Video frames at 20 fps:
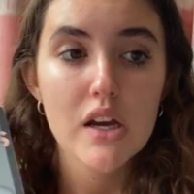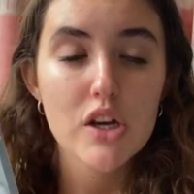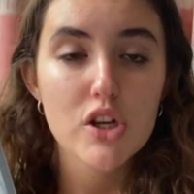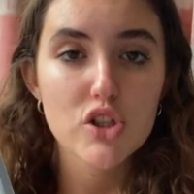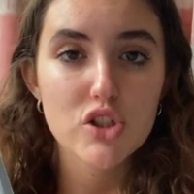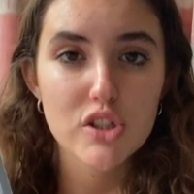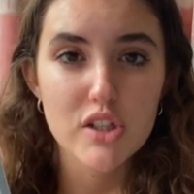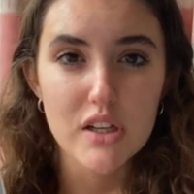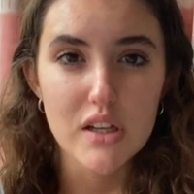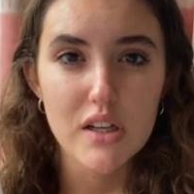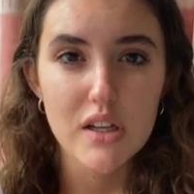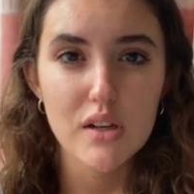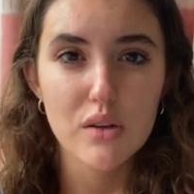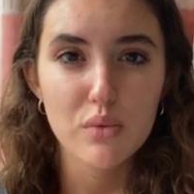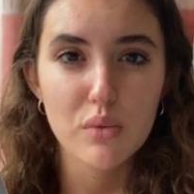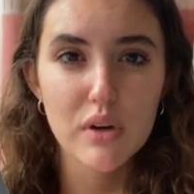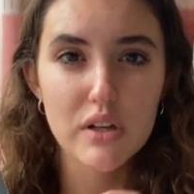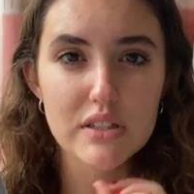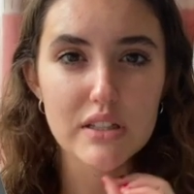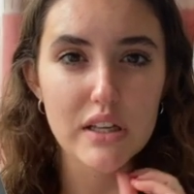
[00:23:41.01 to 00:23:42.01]
She
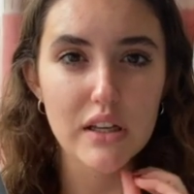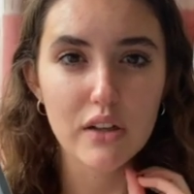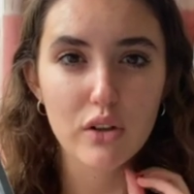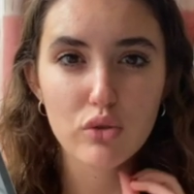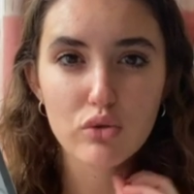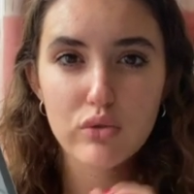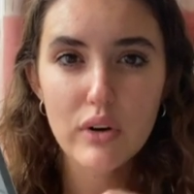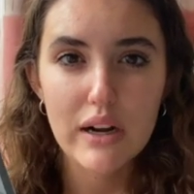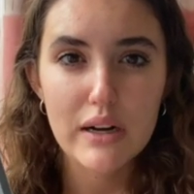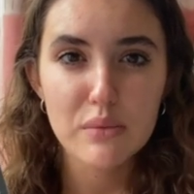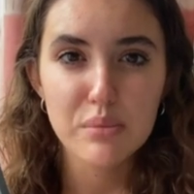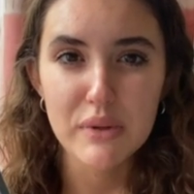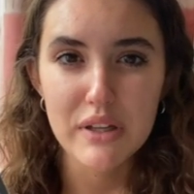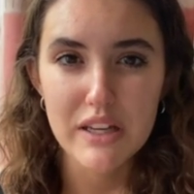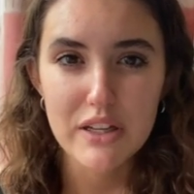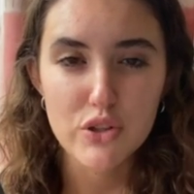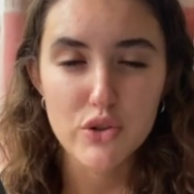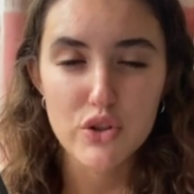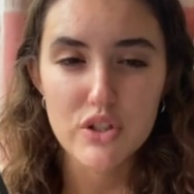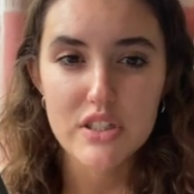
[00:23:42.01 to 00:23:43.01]
was incredibly
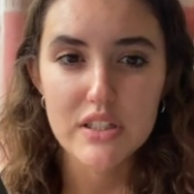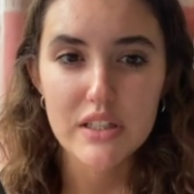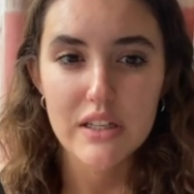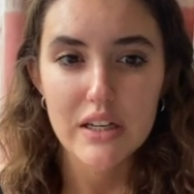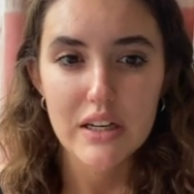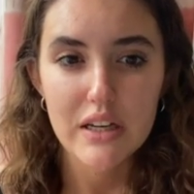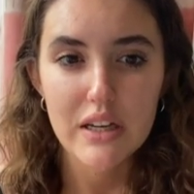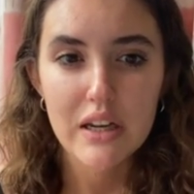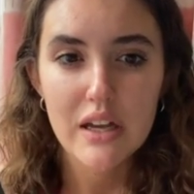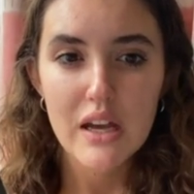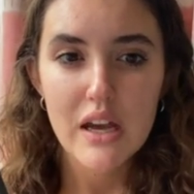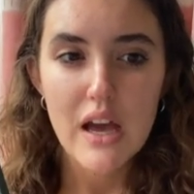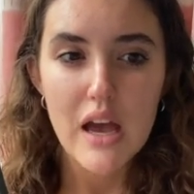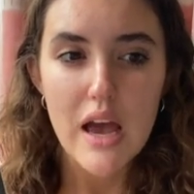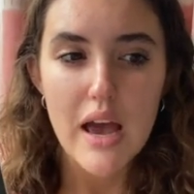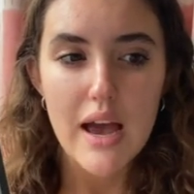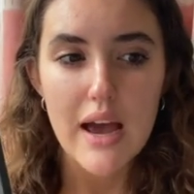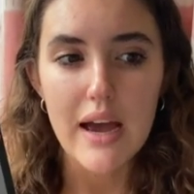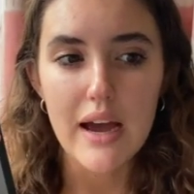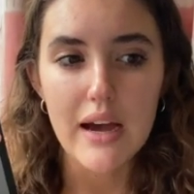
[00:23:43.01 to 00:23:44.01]
interesting,
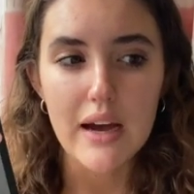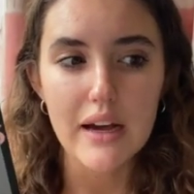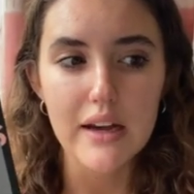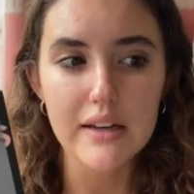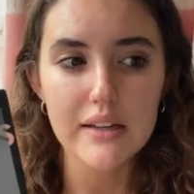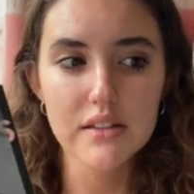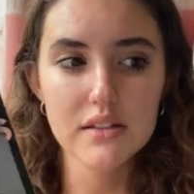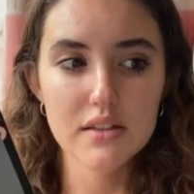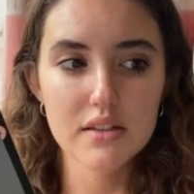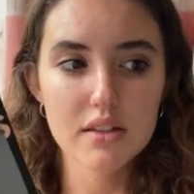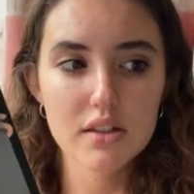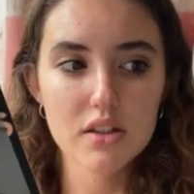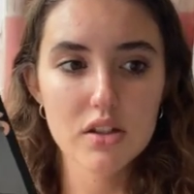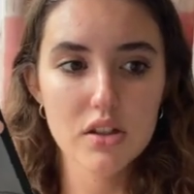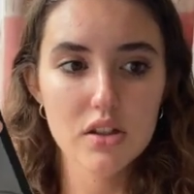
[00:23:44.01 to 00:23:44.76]
and